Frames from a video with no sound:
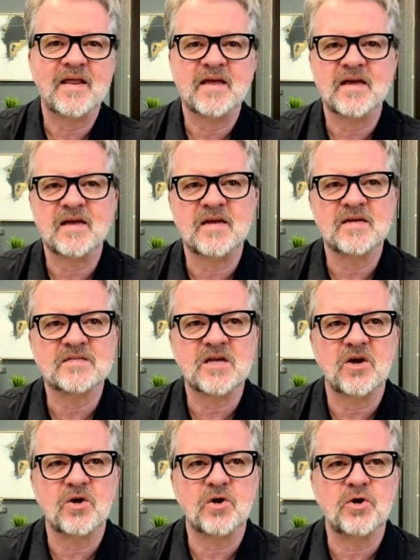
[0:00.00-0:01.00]
is
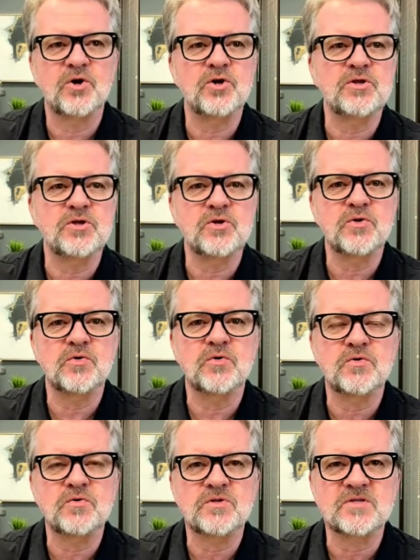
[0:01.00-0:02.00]
good
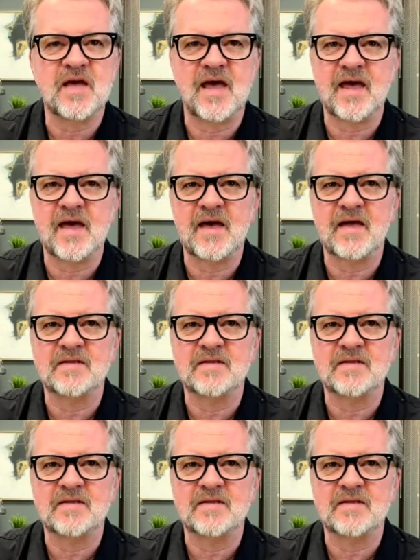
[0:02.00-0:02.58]
news. And